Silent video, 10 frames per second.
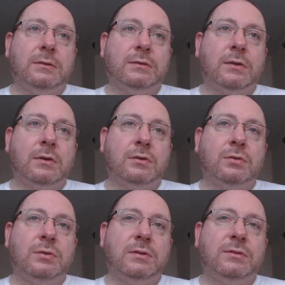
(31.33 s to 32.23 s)

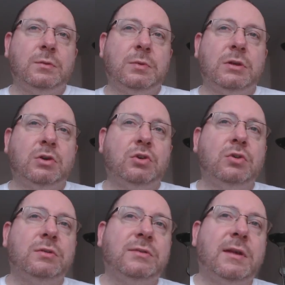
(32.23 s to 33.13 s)
so this would be a
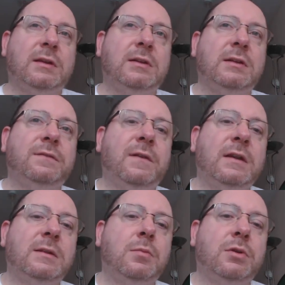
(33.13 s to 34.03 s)
good technique for
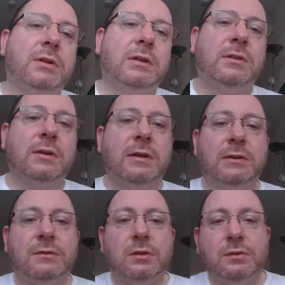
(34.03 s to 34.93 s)
anybody that
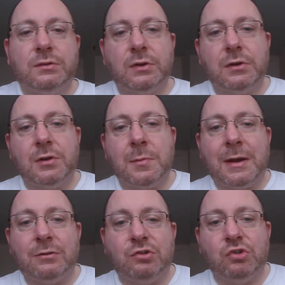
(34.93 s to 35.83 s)
is concerned
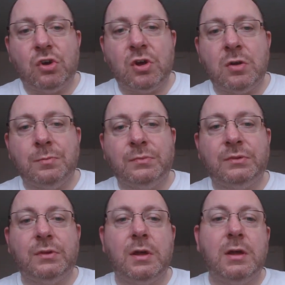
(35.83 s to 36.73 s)
about
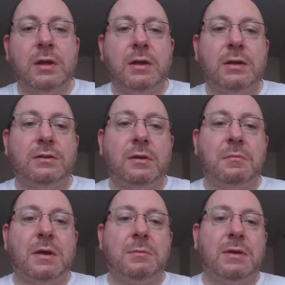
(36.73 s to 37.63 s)
germs,
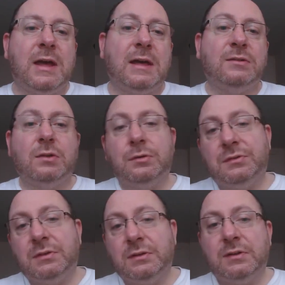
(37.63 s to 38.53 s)
that maybe has
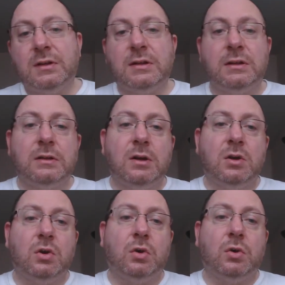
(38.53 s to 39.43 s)
OCD
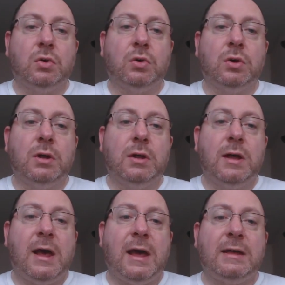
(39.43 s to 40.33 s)
or
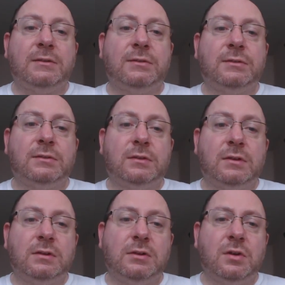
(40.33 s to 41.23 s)
has
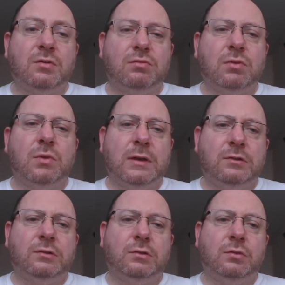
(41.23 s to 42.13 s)
you know a real
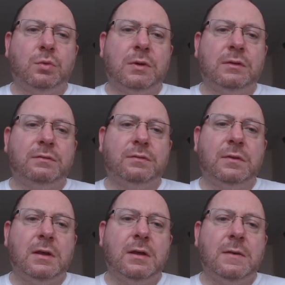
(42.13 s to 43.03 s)
issue
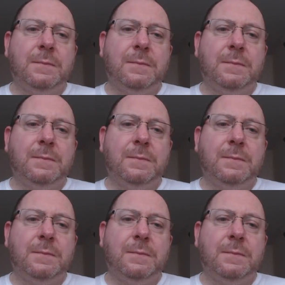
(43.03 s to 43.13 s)
with